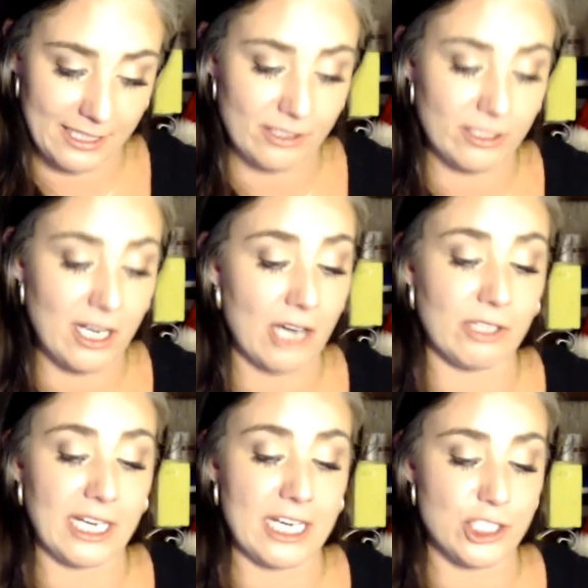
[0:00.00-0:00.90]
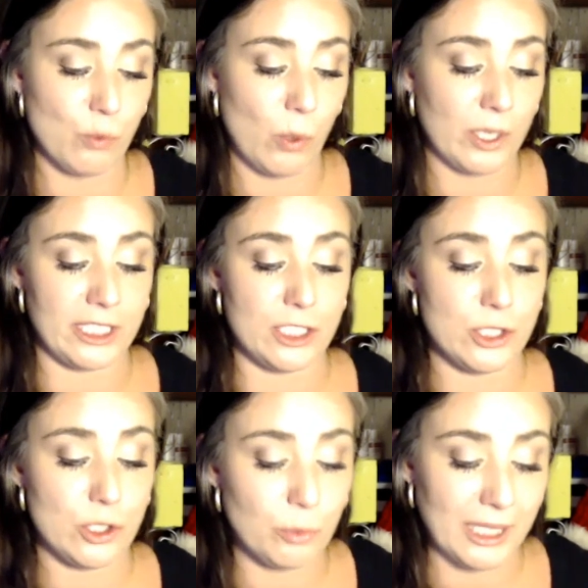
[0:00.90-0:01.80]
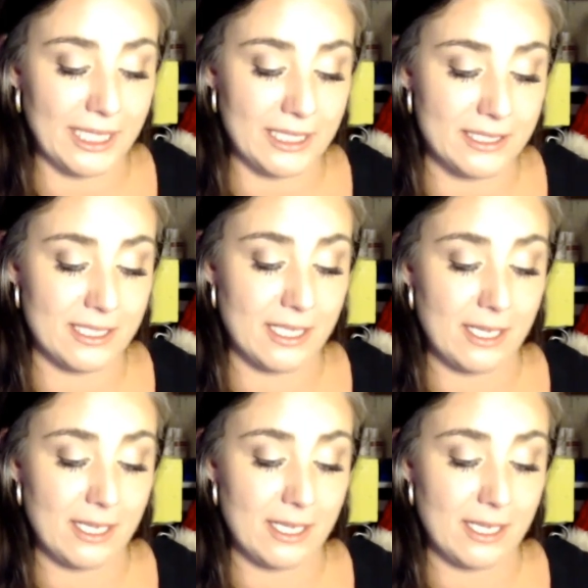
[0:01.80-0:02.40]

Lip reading: their congregation wanted a new place